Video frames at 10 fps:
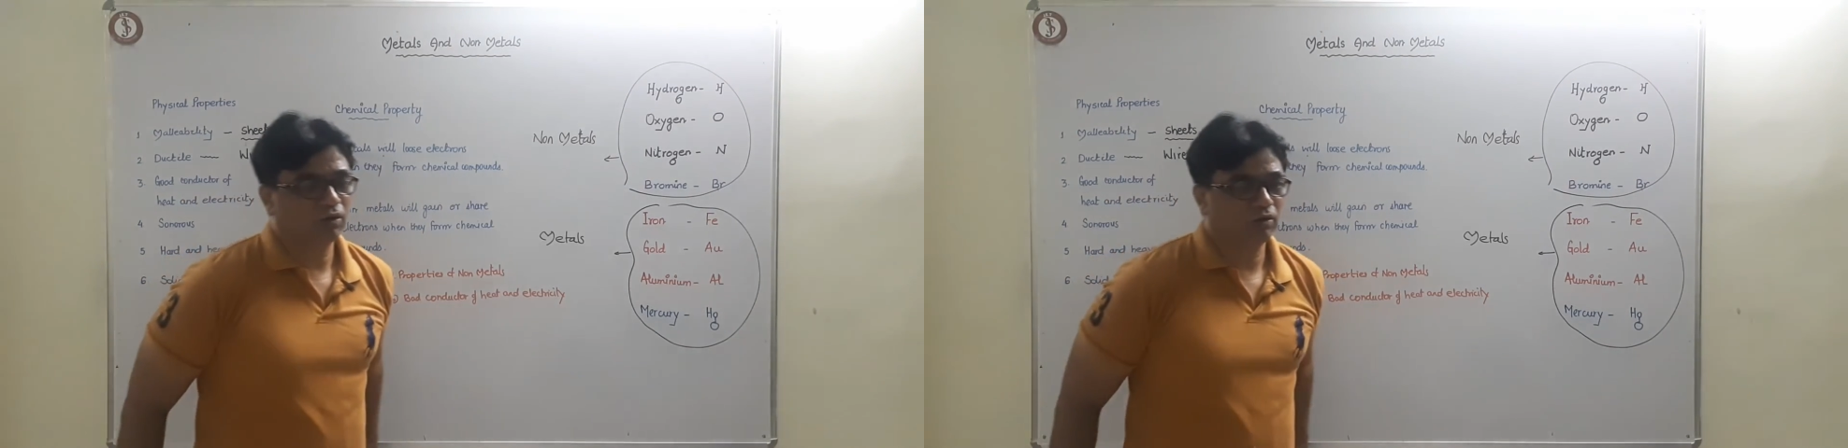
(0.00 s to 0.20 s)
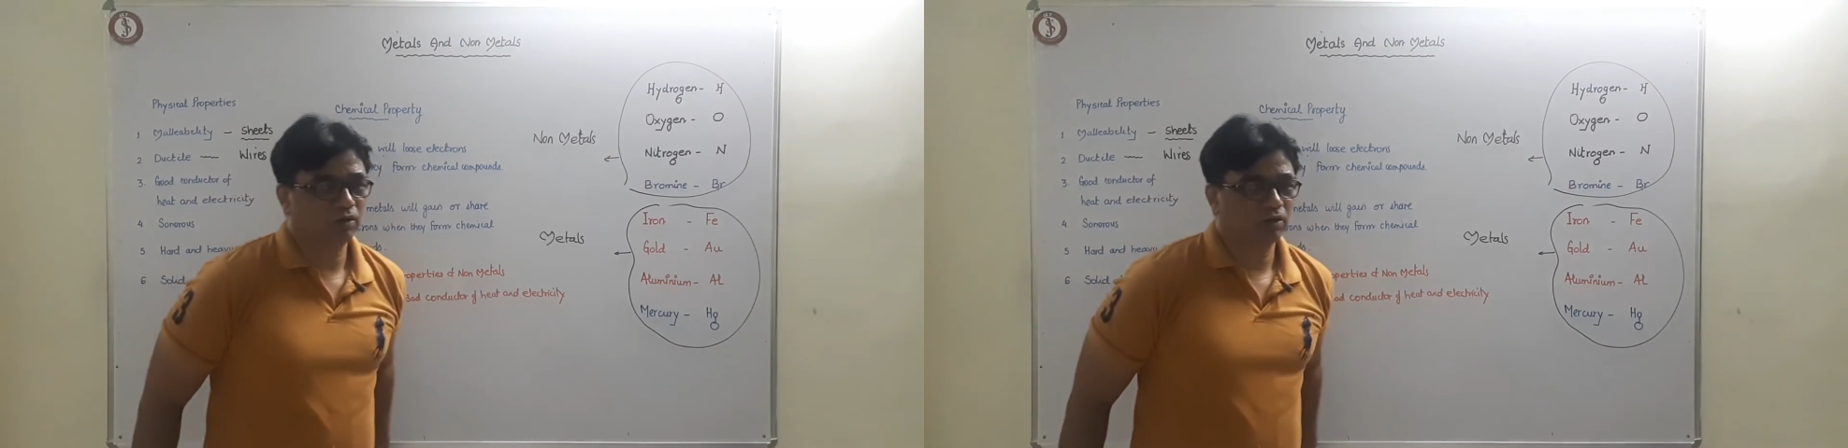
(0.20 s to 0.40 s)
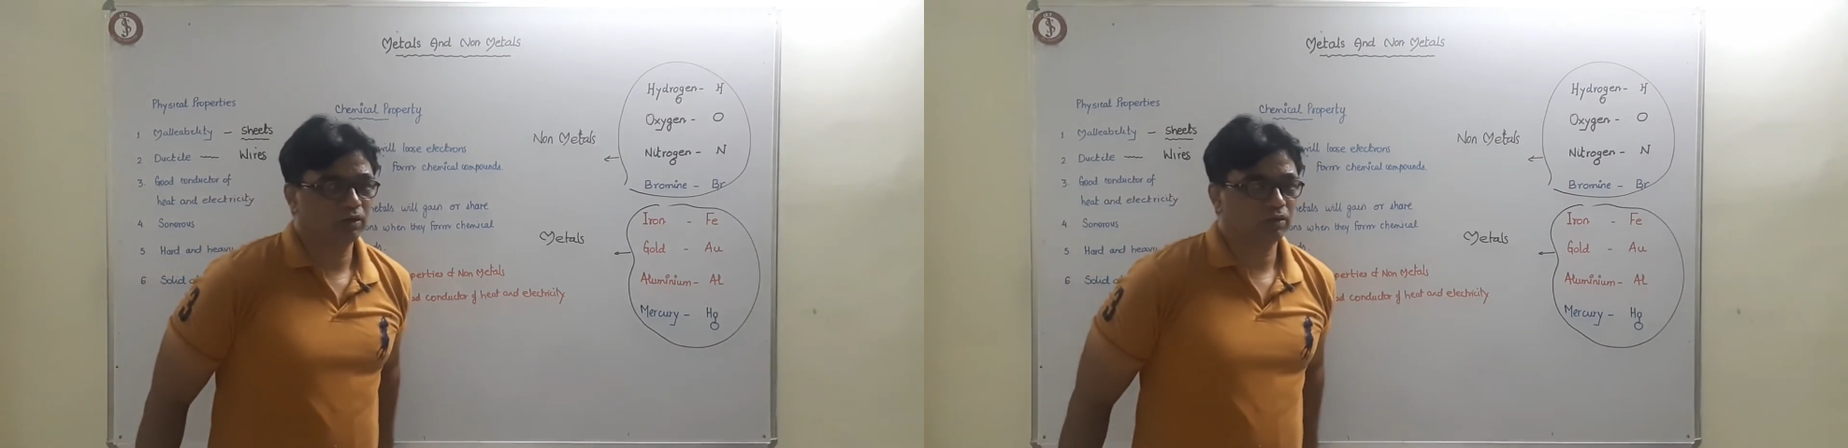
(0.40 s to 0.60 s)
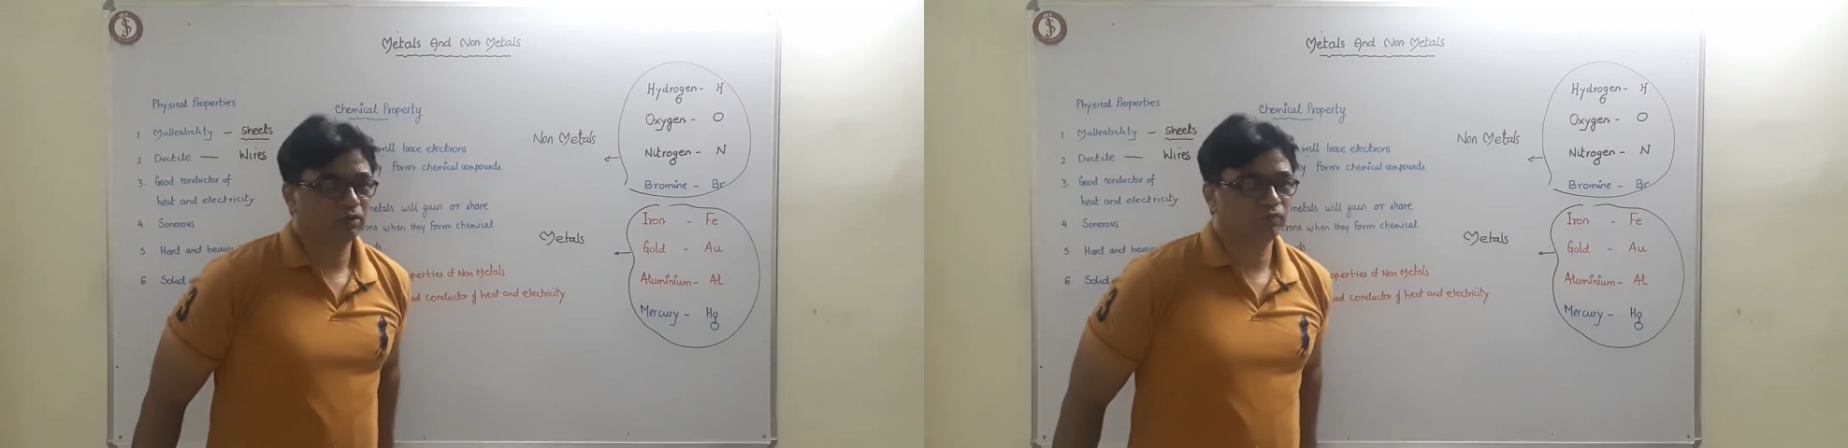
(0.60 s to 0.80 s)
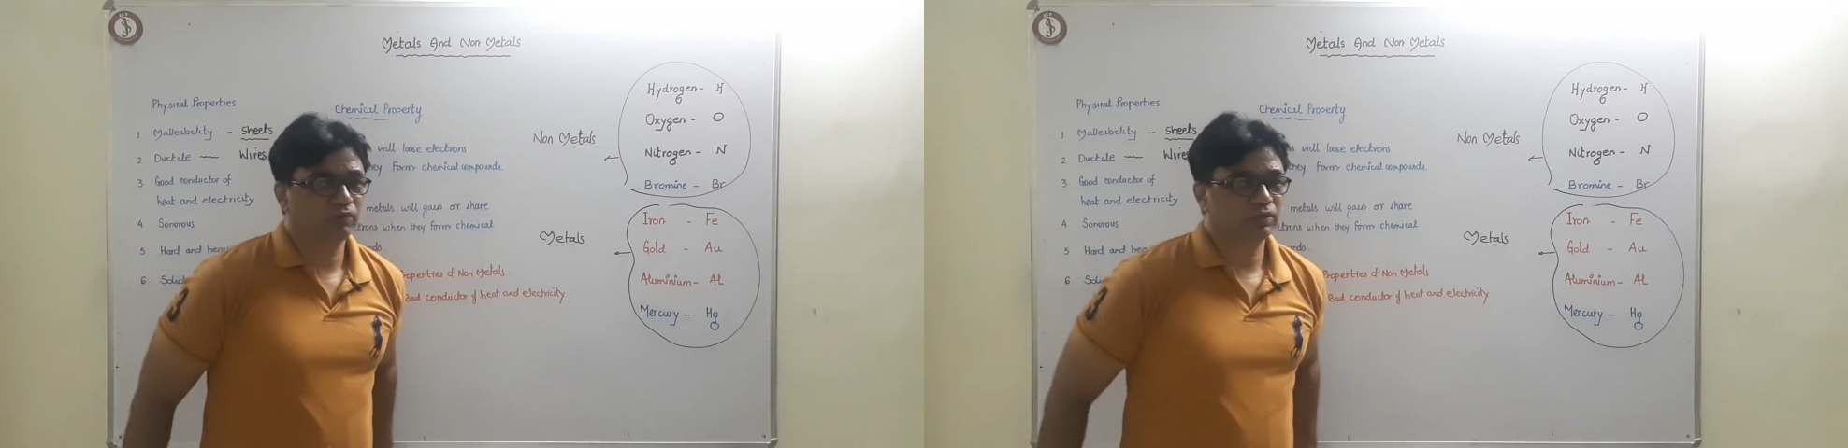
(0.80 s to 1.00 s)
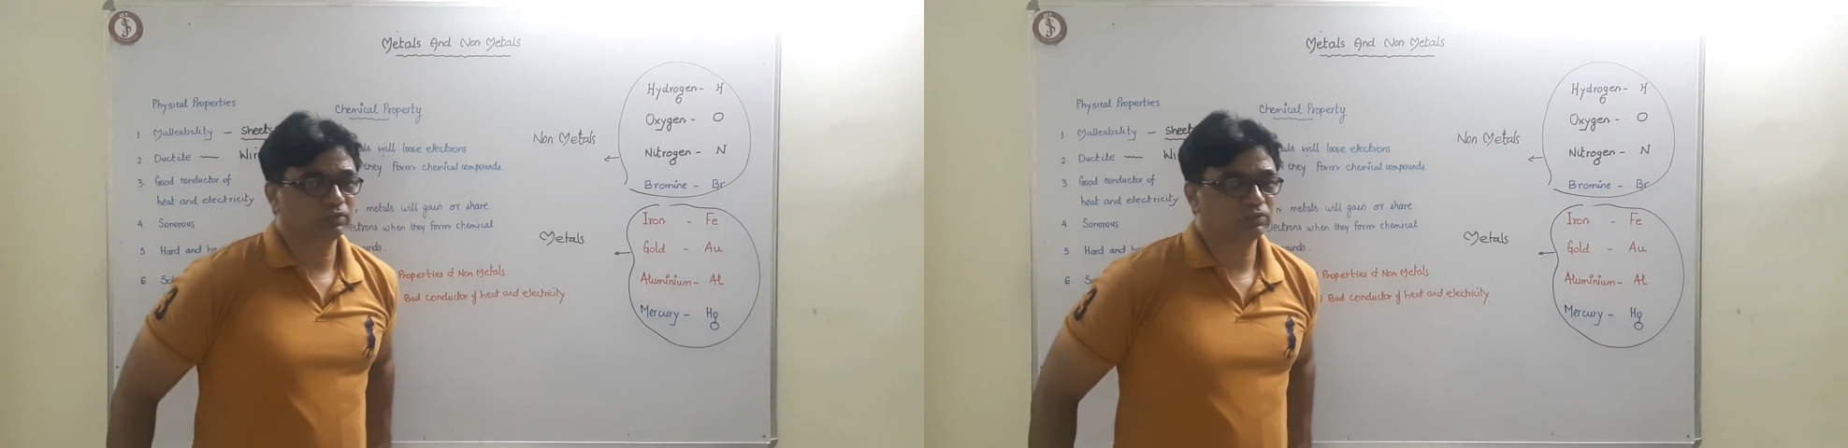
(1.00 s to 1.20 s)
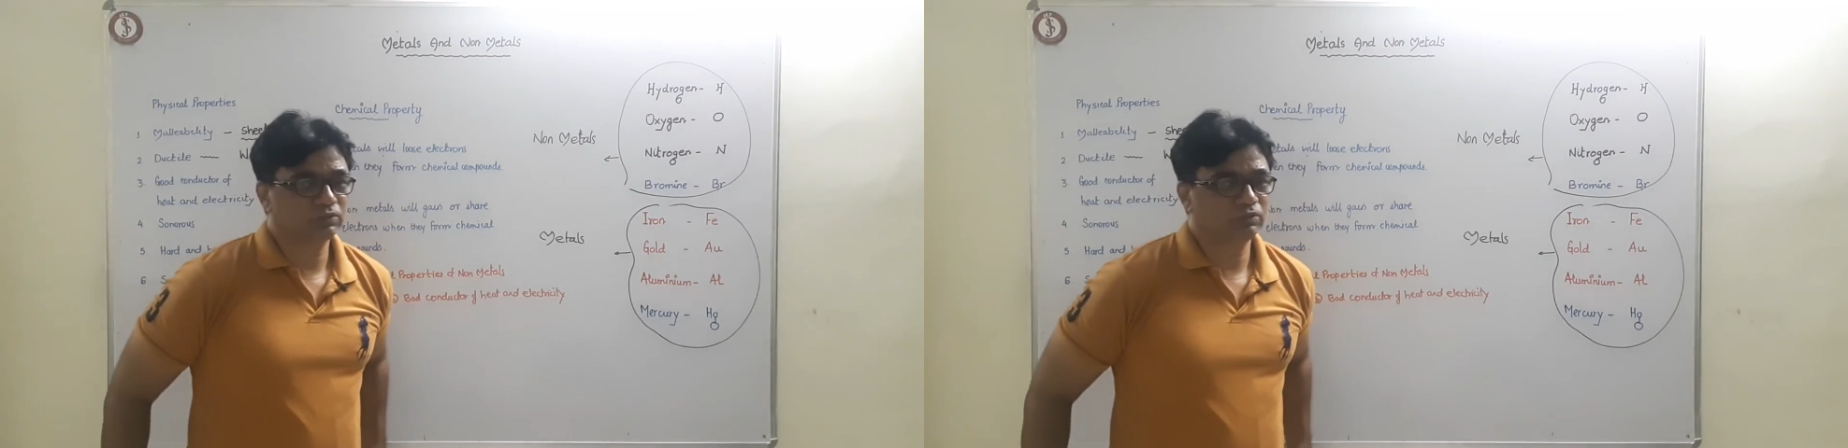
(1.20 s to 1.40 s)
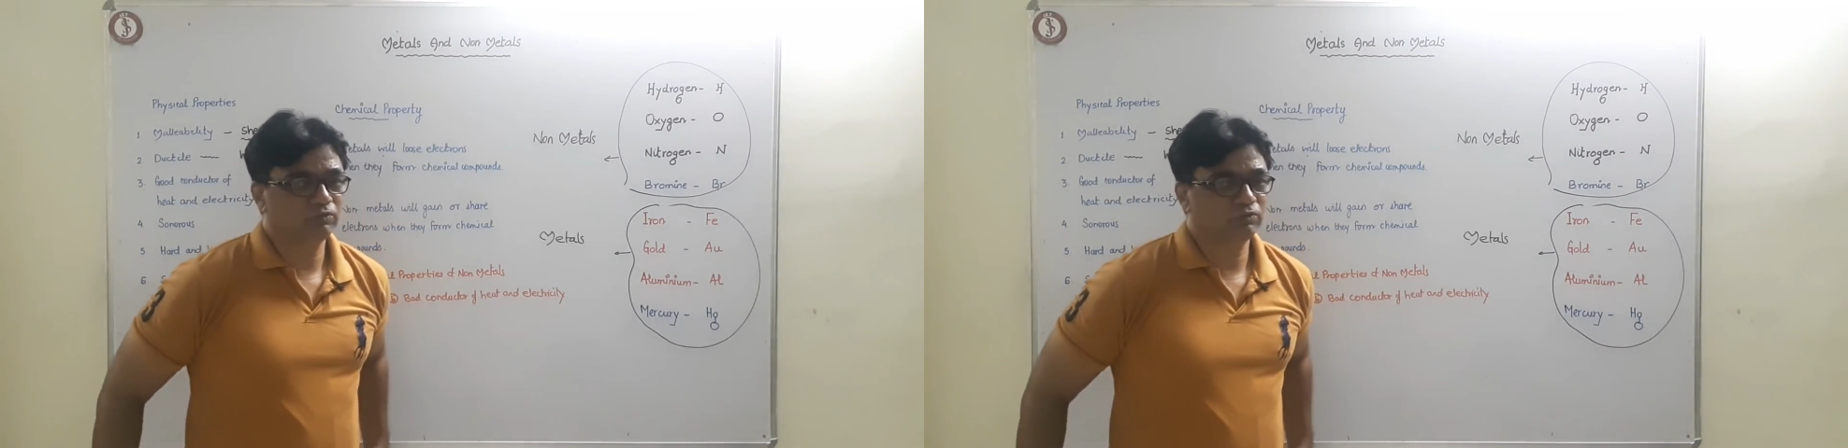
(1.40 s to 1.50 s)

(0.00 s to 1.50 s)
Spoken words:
of electricity.